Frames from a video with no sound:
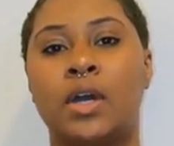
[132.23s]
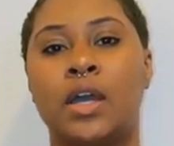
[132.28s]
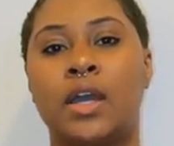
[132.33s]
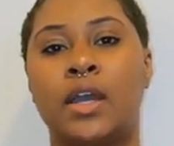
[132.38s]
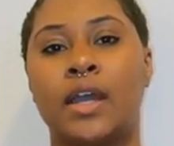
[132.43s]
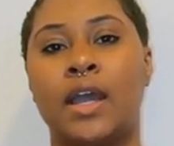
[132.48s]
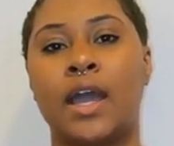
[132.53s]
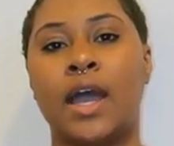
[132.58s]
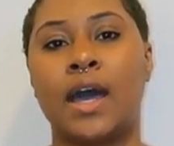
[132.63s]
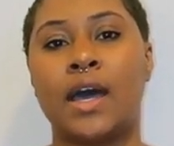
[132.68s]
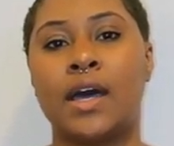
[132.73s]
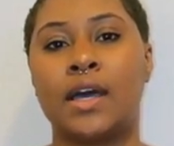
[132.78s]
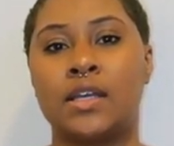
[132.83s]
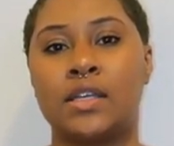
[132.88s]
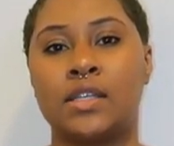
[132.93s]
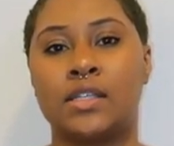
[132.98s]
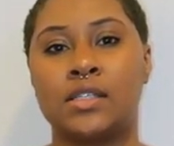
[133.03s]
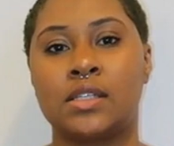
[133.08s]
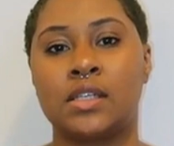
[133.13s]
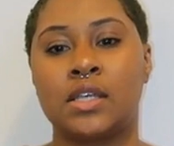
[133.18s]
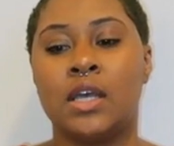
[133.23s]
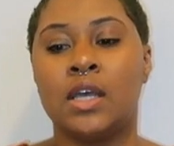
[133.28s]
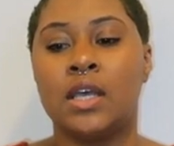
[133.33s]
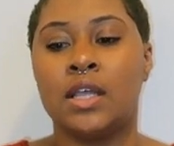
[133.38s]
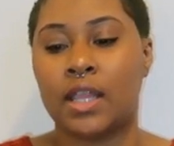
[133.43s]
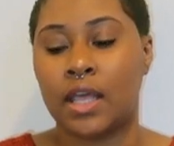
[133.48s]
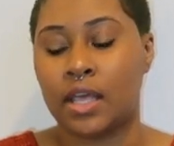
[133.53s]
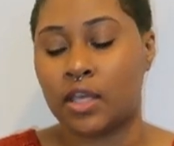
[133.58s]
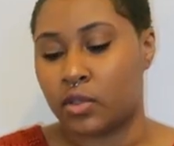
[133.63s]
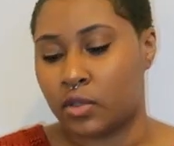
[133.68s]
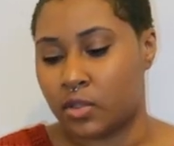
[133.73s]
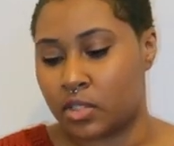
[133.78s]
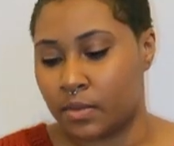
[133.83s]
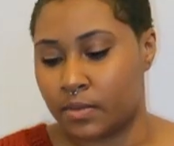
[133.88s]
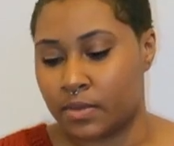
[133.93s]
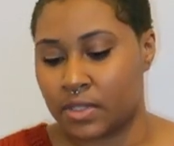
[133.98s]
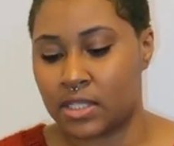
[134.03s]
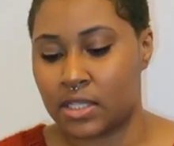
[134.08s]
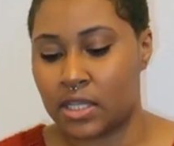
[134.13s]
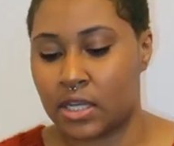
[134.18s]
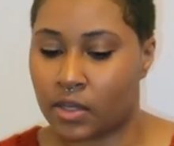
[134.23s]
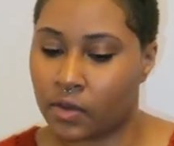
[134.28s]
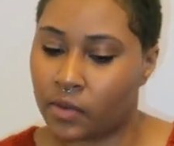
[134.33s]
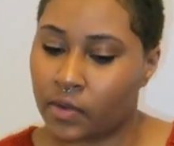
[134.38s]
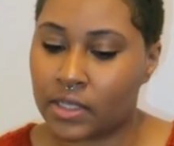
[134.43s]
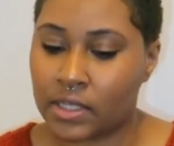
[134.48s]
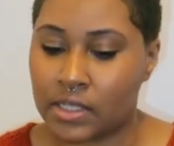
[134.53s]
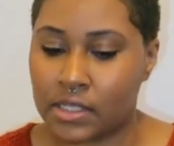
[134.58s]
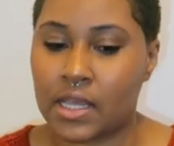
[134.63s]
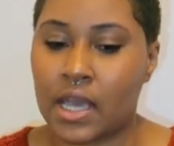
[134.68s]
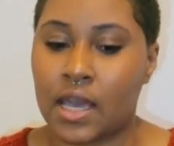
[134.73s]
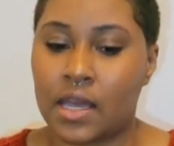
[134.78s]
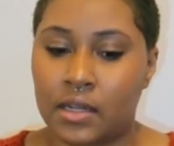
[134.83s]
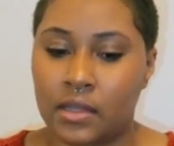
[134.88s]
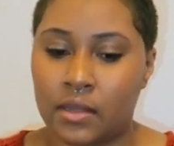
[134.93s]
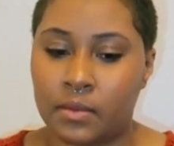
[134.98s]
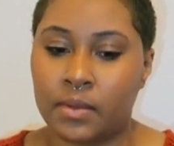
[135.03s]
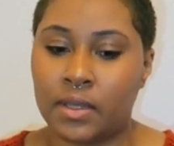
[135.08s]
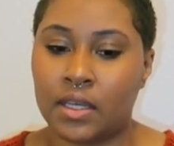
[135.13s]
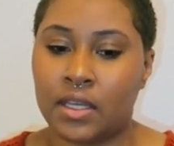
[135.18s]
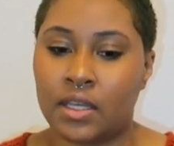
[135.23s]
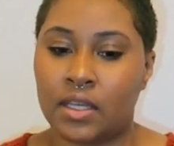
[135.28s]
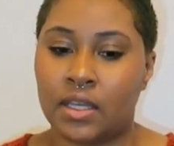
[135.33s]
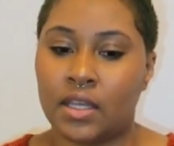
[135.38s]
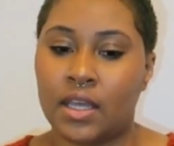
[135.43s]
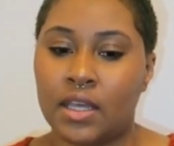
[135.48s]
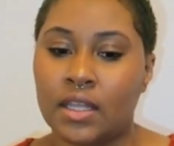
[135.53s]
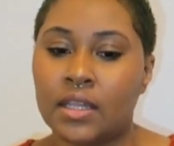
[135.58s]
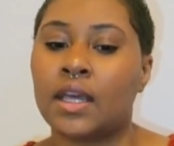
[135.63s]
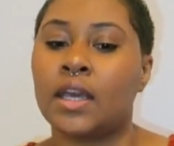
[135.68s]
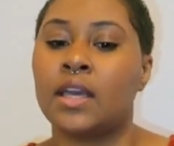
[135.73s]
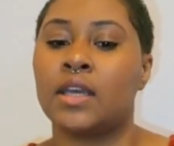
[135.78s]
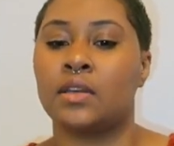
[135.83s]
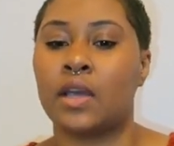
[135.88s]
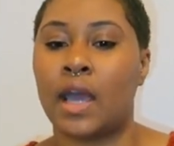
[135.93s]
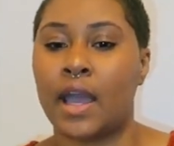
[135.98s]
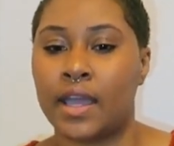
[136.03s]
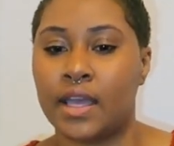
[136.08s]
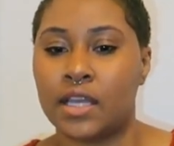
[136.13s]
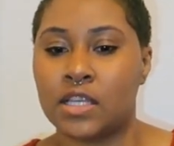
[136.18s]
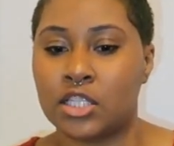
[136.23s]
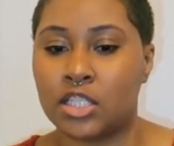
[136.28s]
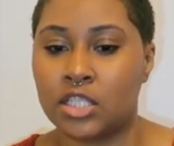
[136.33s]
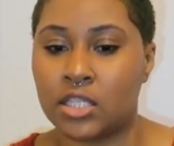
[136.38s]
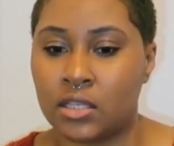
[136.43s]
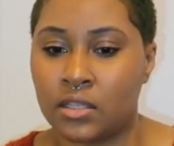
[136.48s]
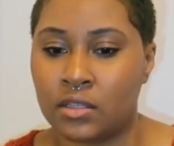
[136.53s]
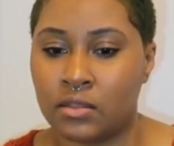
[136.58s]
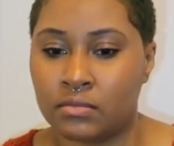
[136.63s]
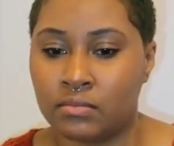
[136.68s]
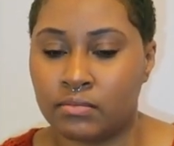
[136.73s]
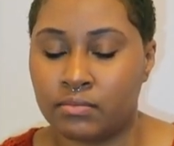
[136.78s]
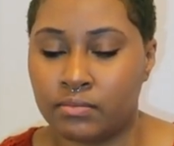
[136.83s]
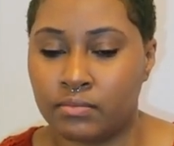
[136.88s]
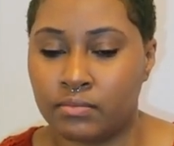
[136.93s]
Her eyes, like she was sitting on the side of the bed, and like I guess she